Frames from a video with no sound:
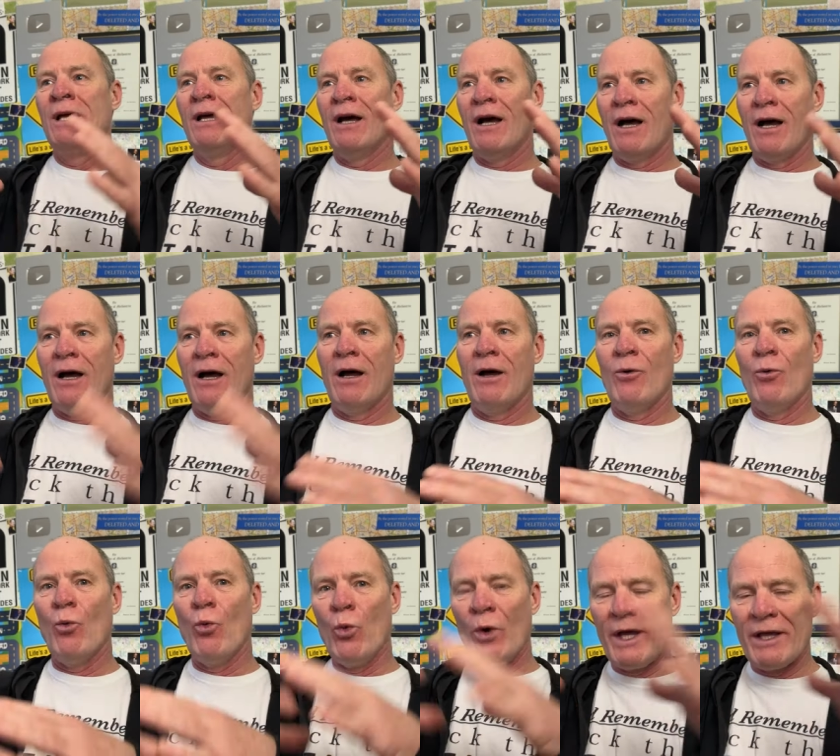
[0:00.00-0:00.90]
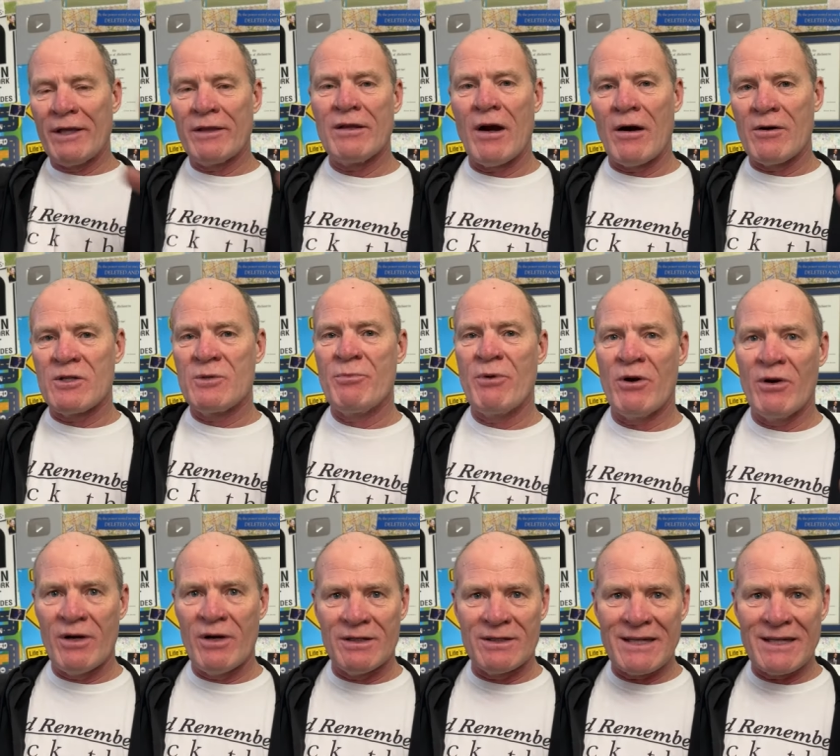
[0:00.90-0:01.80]
uh, with our
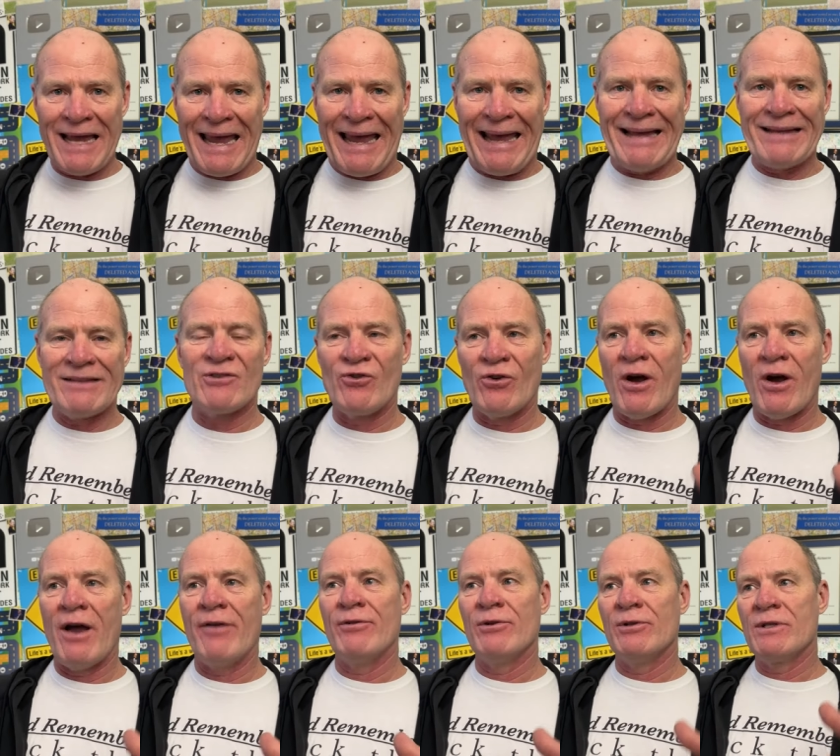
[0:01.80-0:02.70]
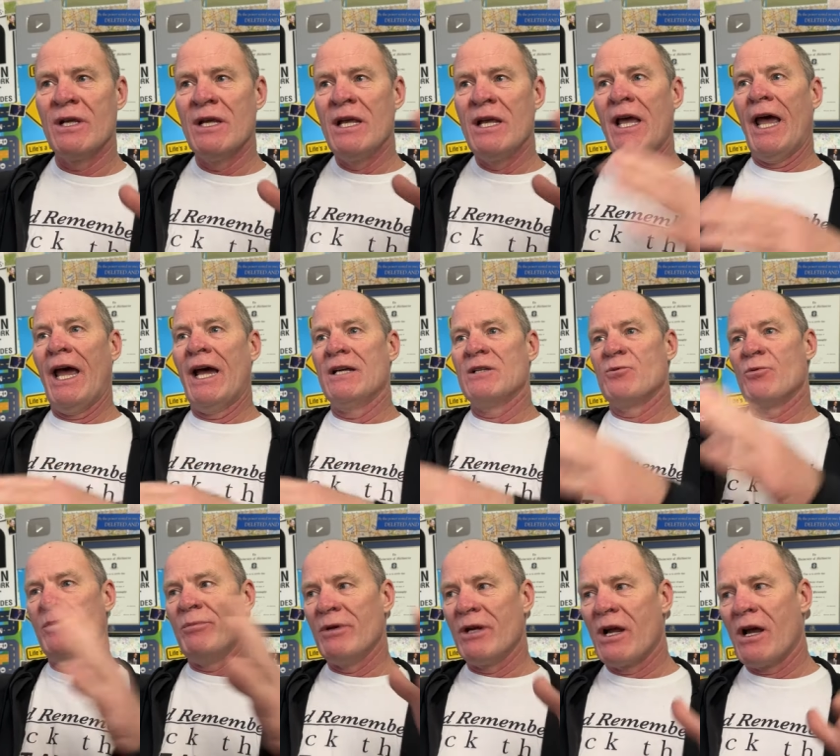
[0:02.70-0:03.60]
experience as drivers as
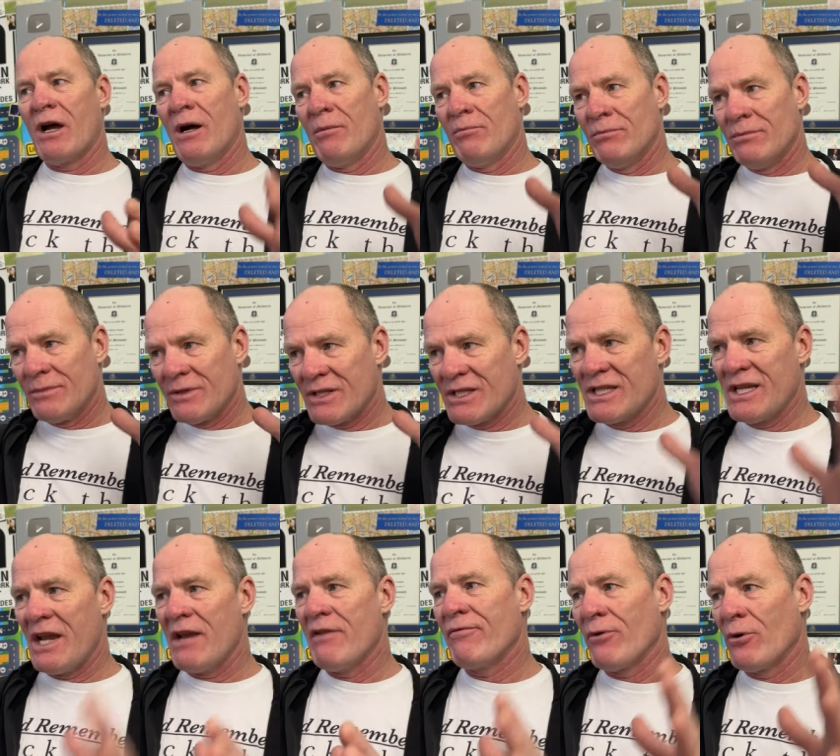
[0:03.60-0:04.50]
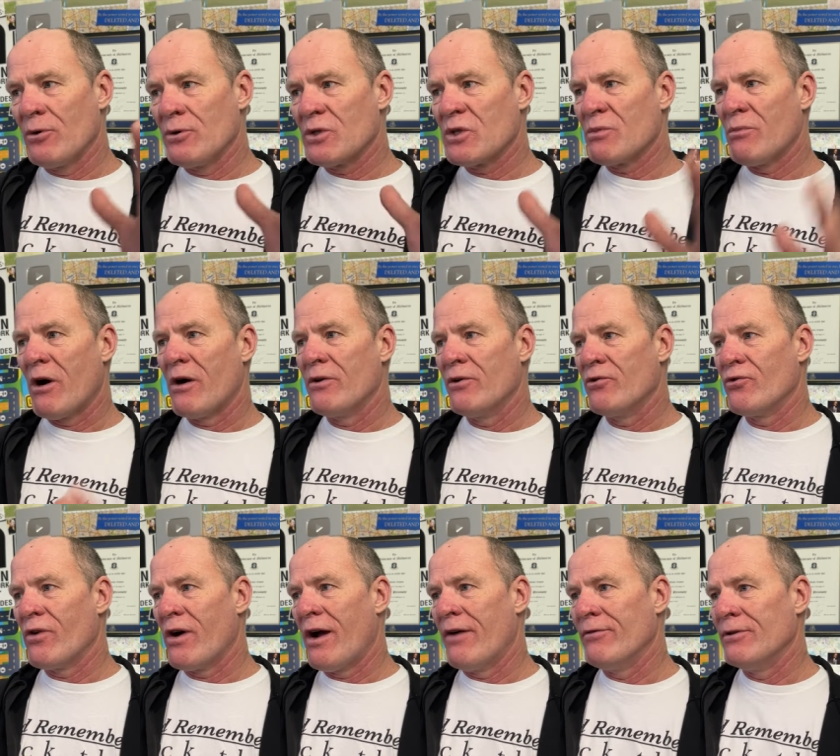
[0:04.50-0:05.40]
we become safer, smarter
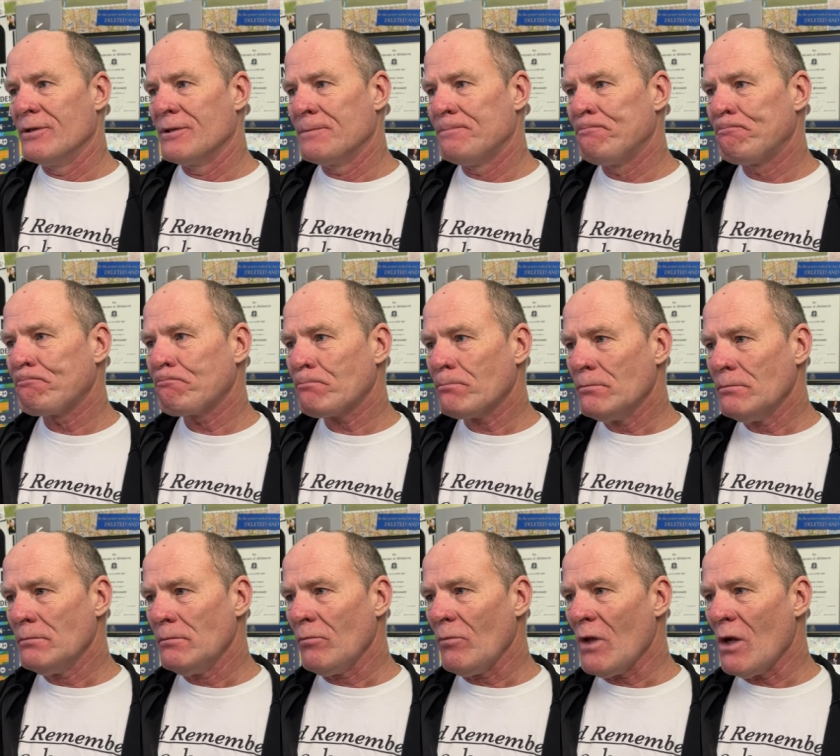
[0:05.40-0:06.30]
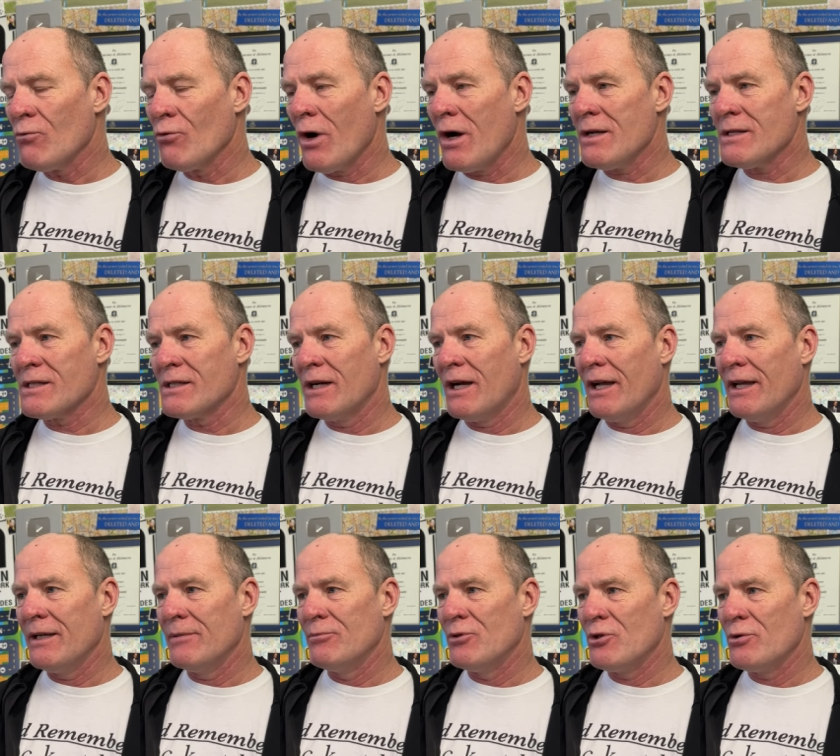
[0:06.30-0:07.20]
drivers. Rawson, I
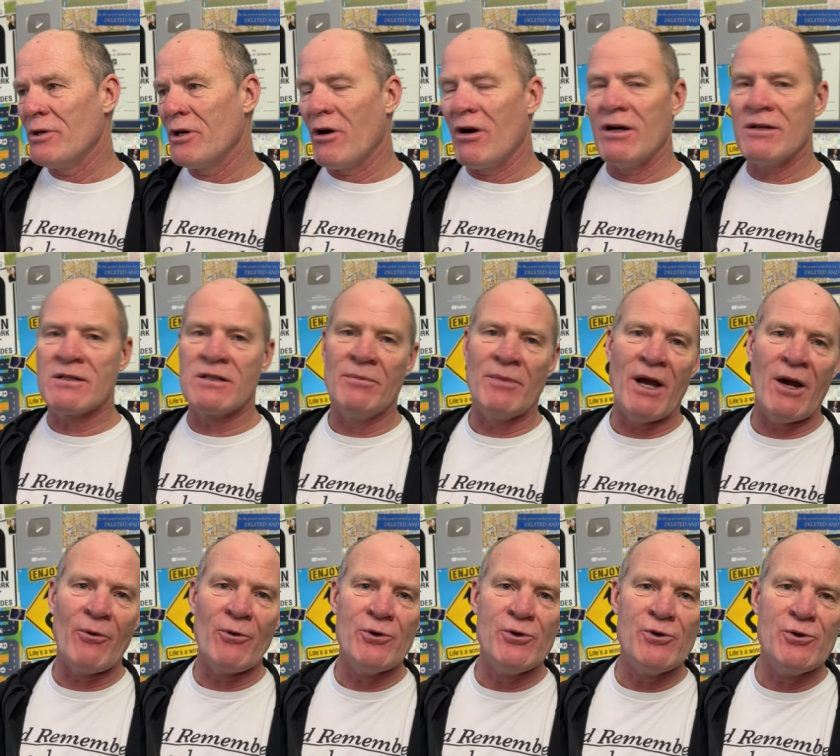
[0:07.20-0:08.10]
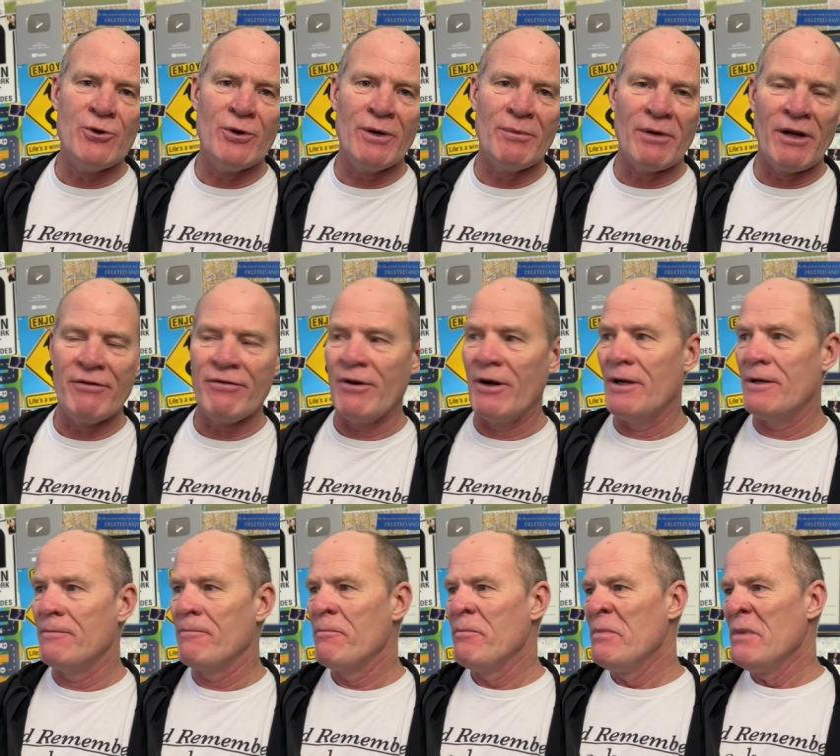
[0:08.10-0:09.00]
am doing awesome. How are you doing, my friend?
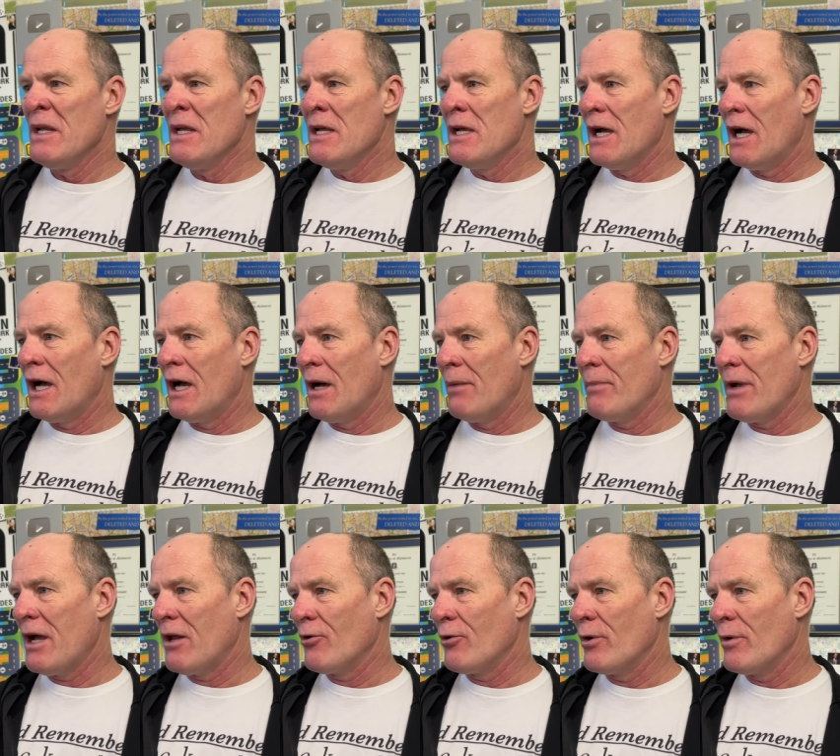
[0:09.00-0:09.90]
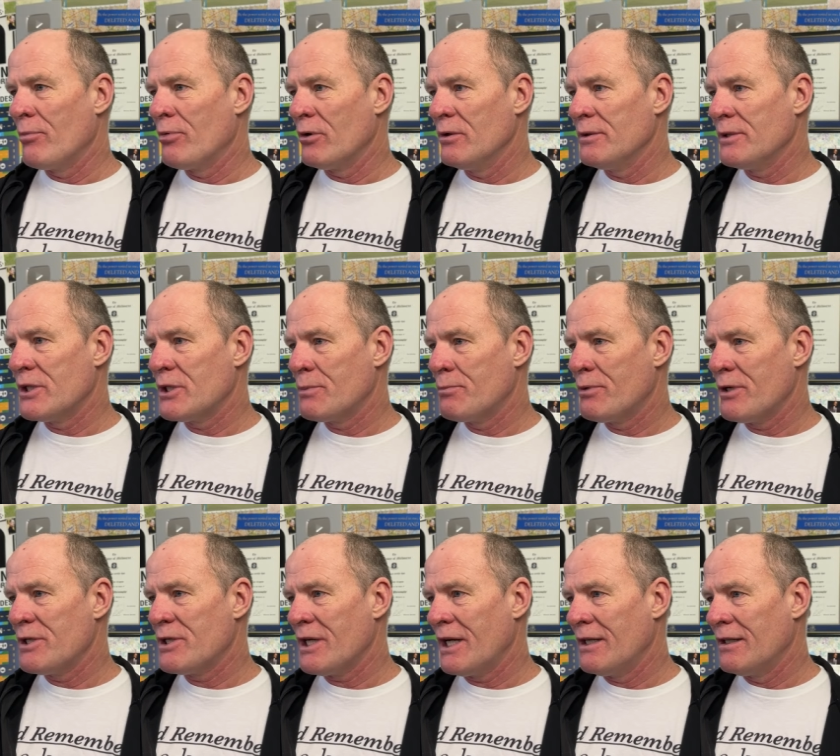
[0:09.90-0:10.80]
Uh, Mallory,
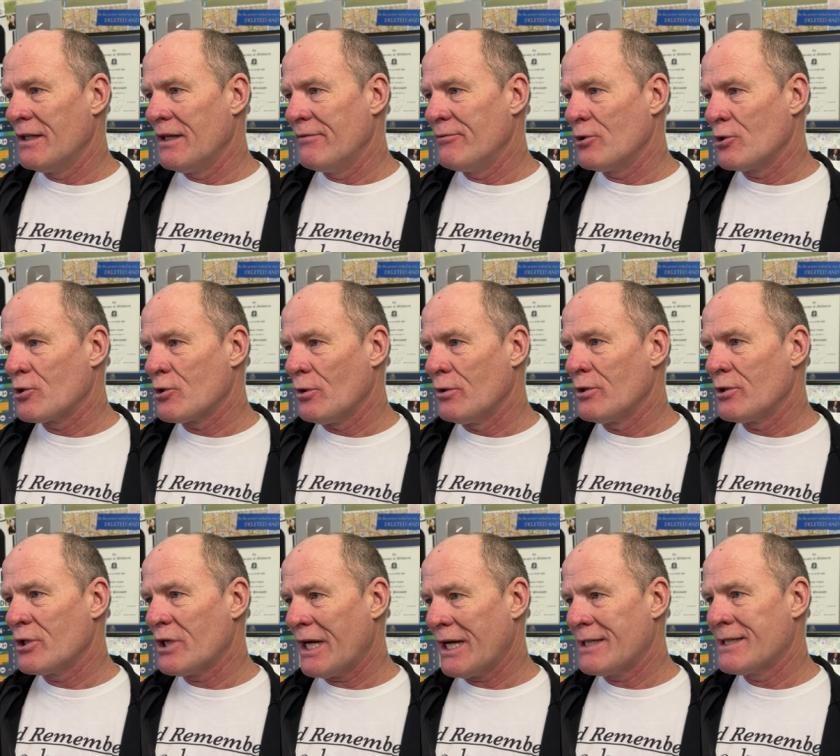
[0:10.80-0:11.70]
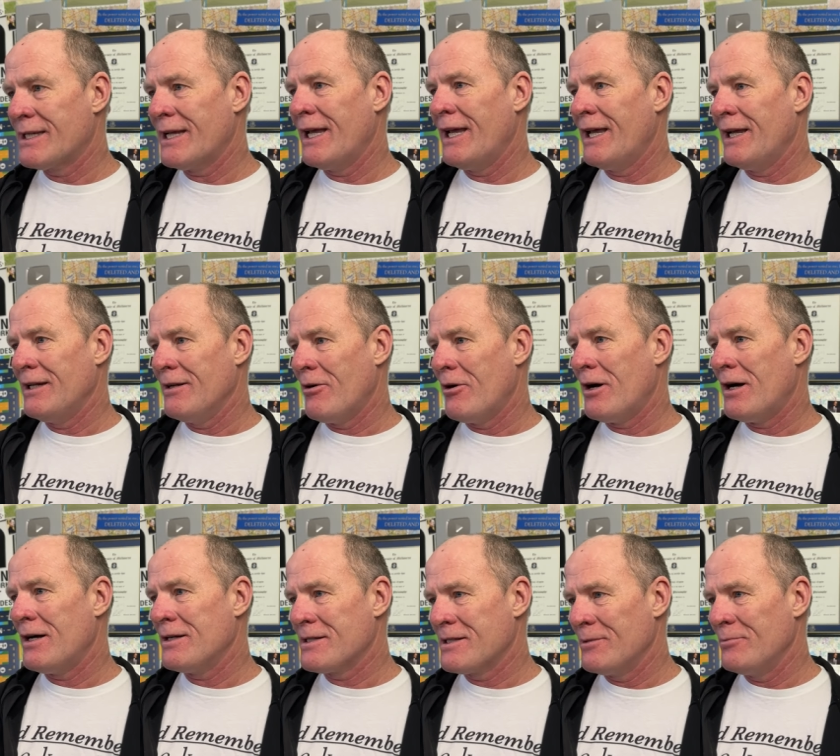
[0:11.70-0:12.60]
appreciate and love your shoulder check saying.
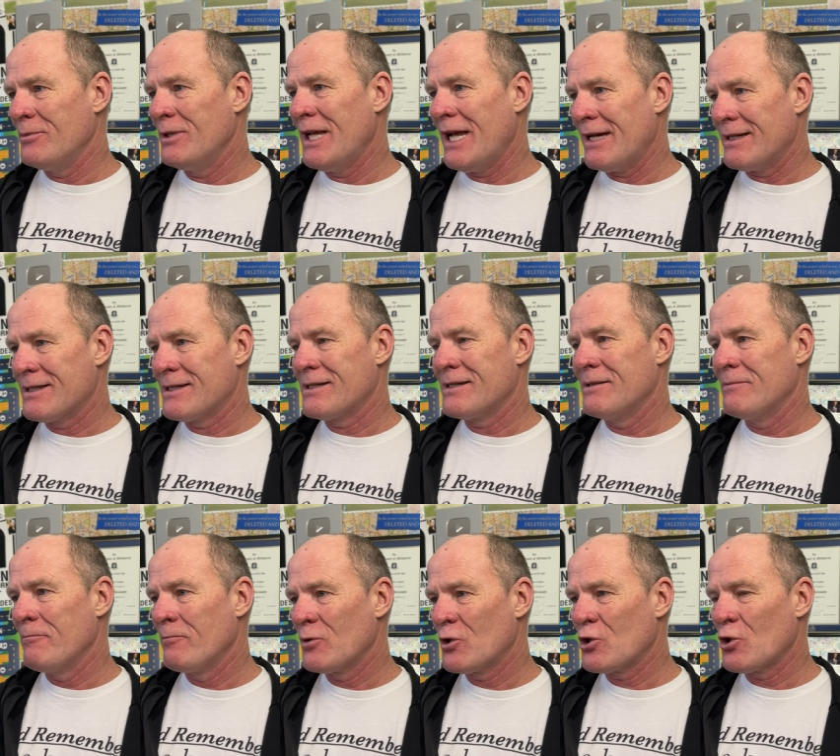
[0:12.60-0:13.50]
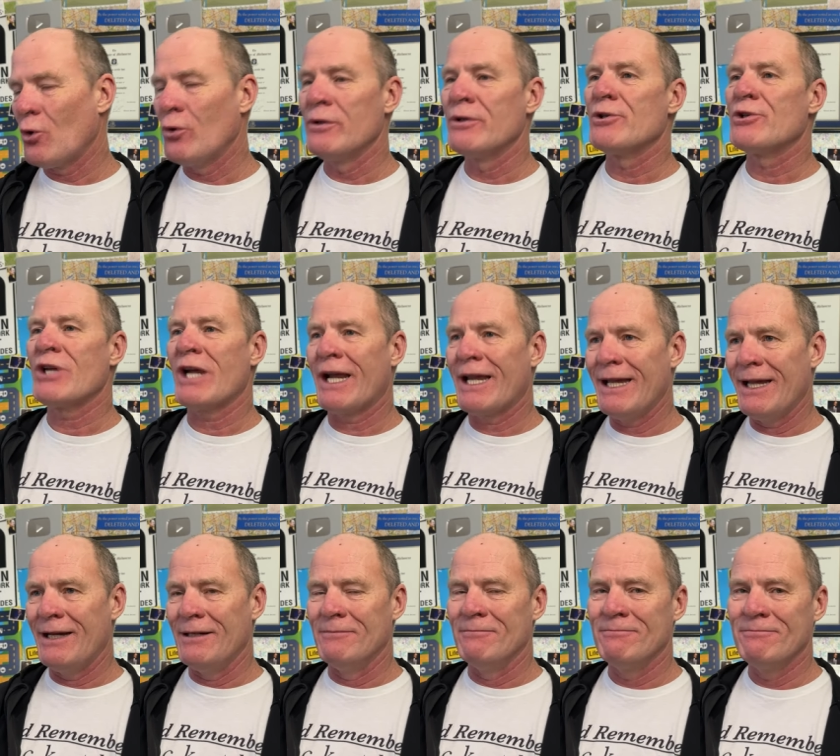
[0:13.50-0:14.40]
Awesome. Yes, shoulder
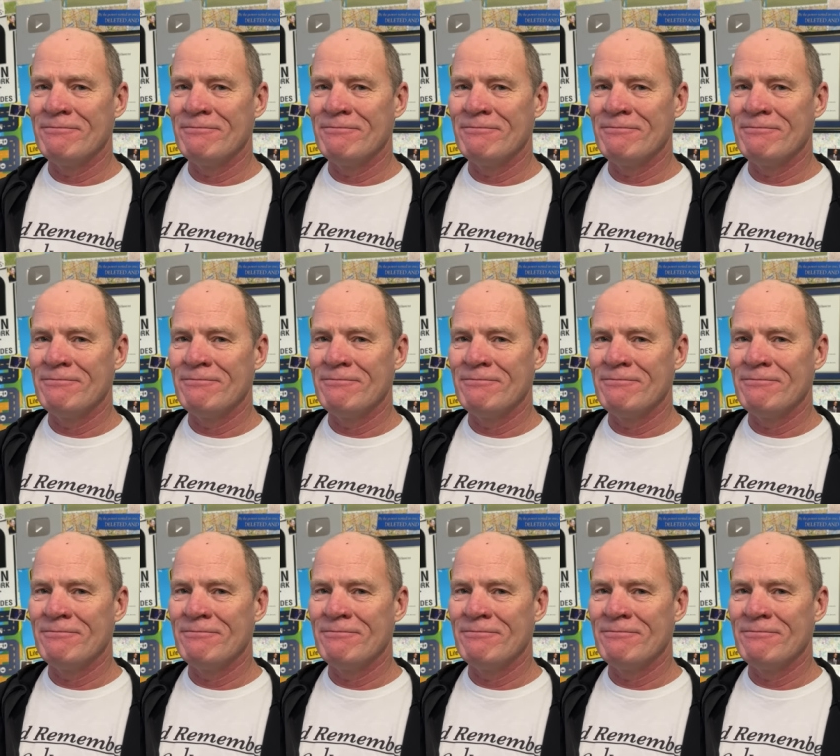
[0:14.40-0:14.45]
checking.